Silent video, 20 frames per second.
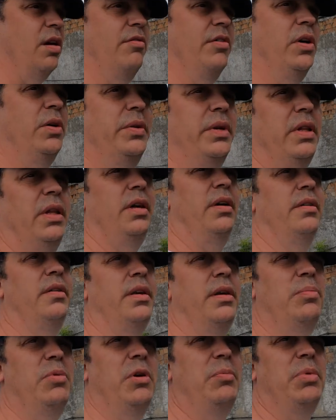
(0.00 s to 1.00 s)
corona lot
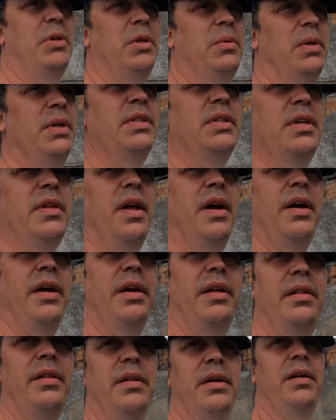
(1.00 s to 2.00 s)
the people who are
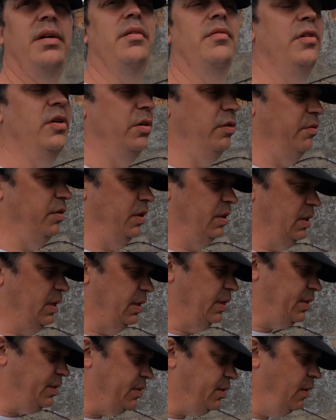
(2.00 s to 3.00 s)
denying that corona
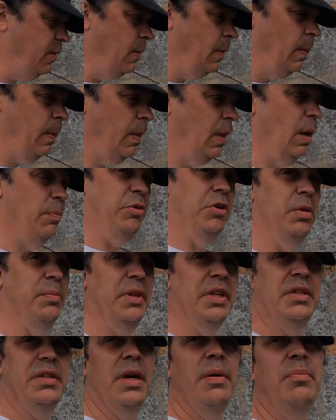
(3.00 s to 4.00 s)
exists I put them
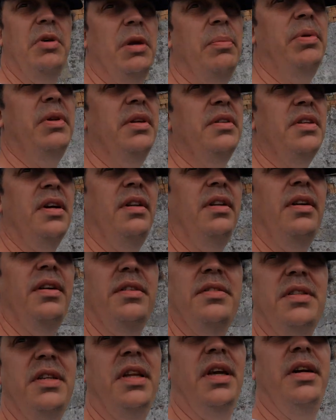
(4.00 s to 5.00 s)
in the same people as
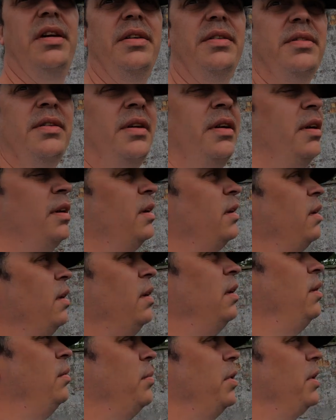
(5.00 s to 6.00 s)
Holocaust deniers
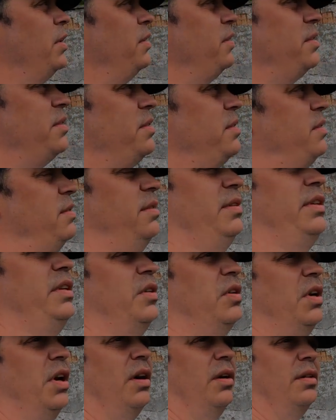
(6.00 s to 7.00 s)
because
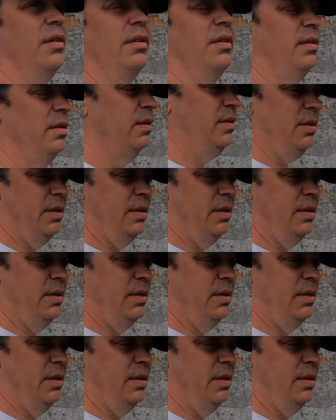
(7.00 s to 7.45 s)
you can't